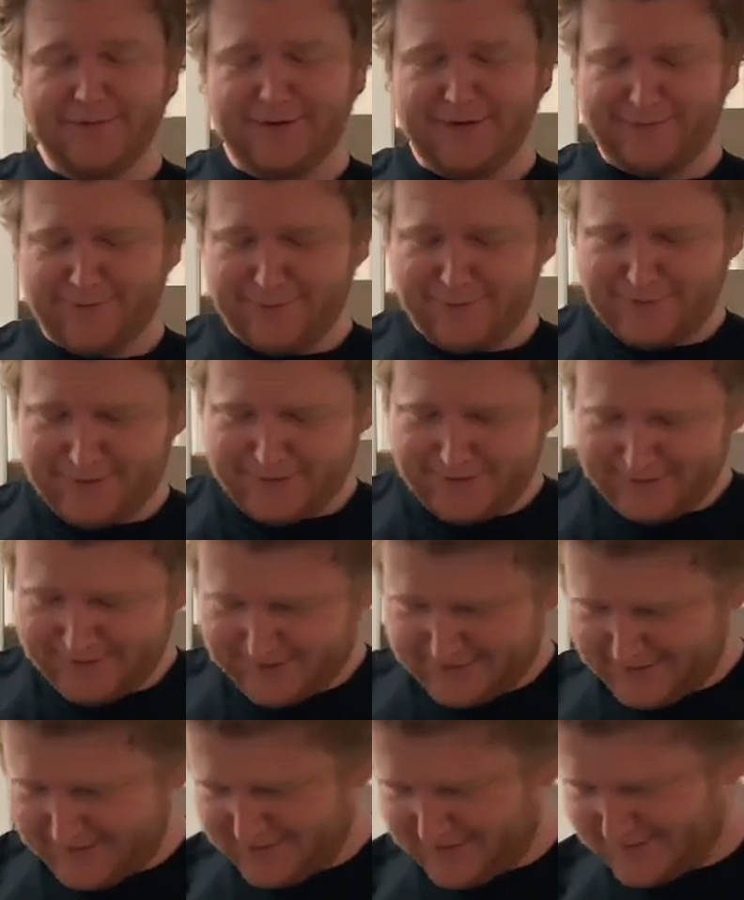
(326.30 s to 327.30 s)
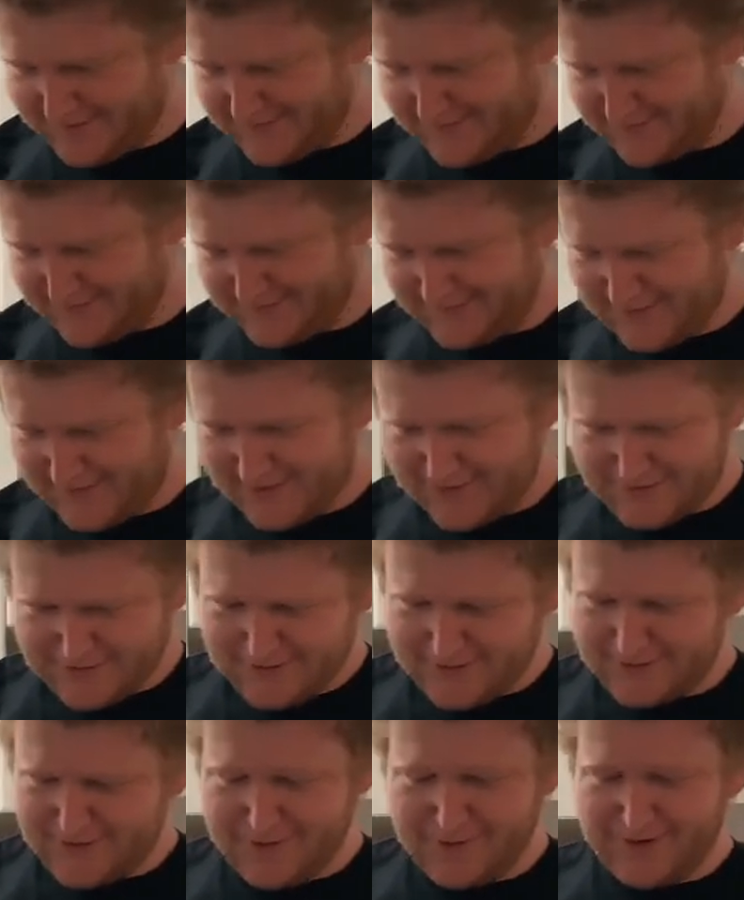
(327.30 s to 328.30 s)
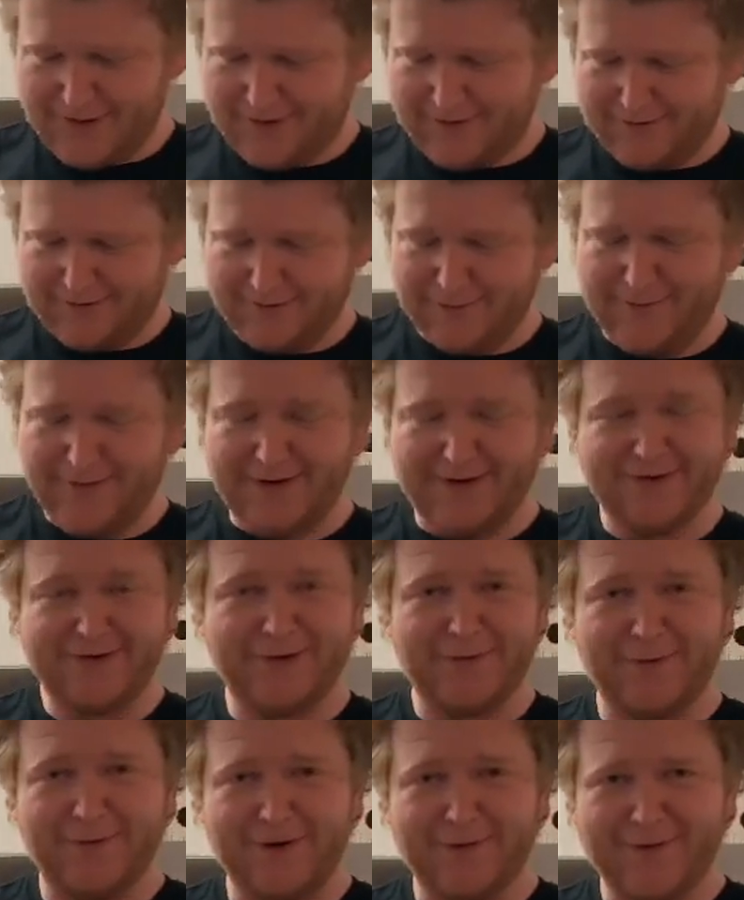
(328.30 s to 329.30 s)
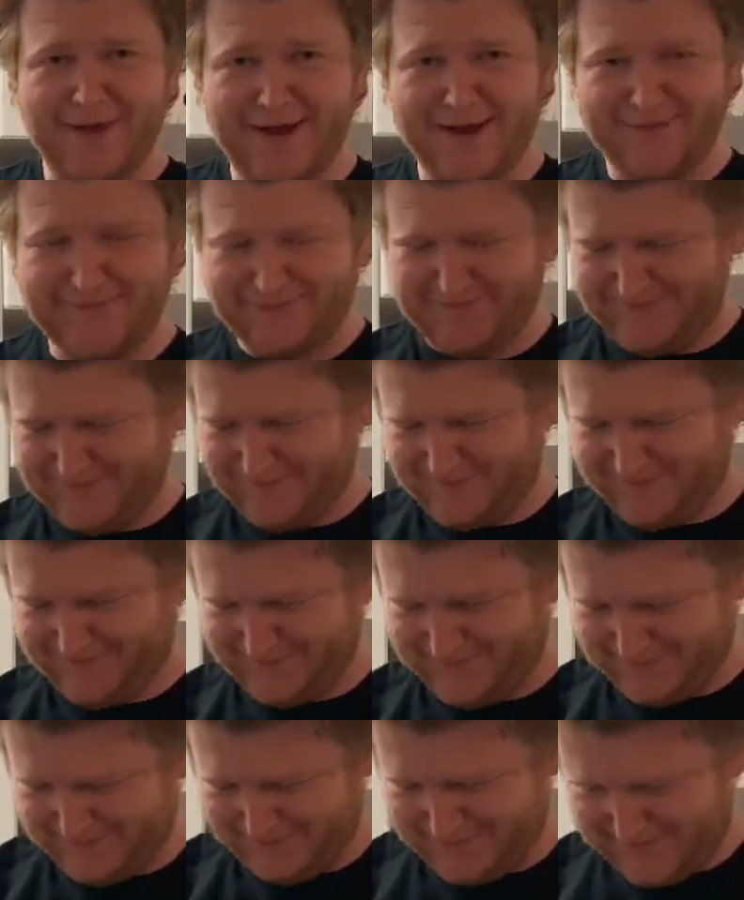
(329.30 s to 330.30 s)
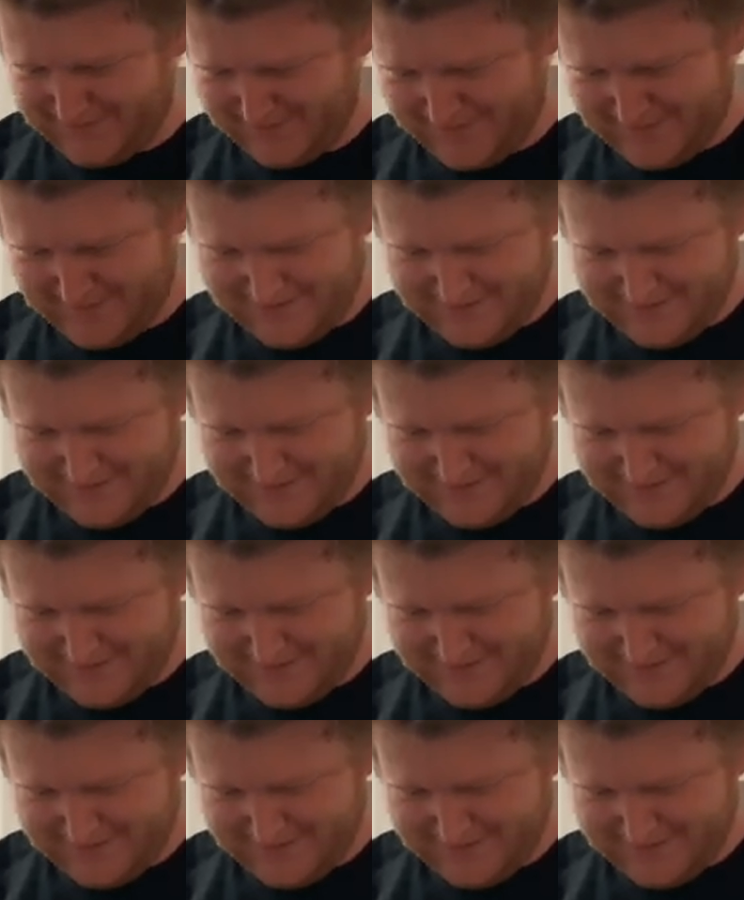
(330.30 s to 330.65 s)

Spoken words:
Now, let's check in on those powdery potatoes.